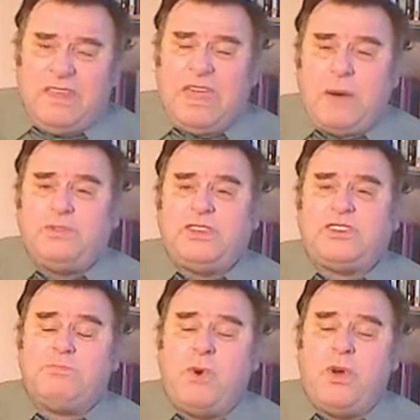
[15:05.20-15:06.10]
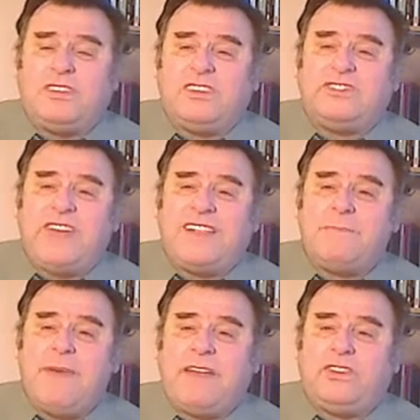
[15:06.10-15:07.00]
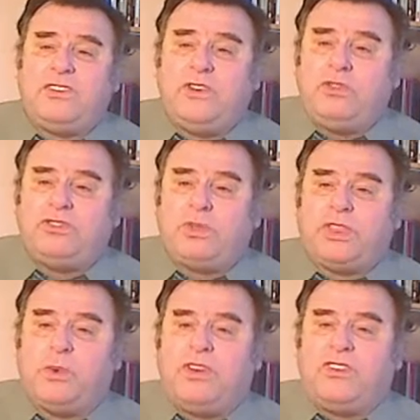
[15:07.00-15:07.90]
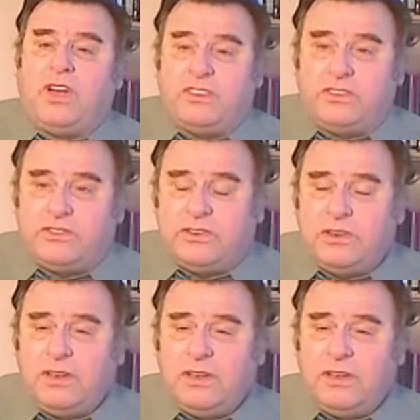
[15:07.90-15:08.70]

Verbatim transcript: That was exported to Salem, Massachusetts with the witch hunts.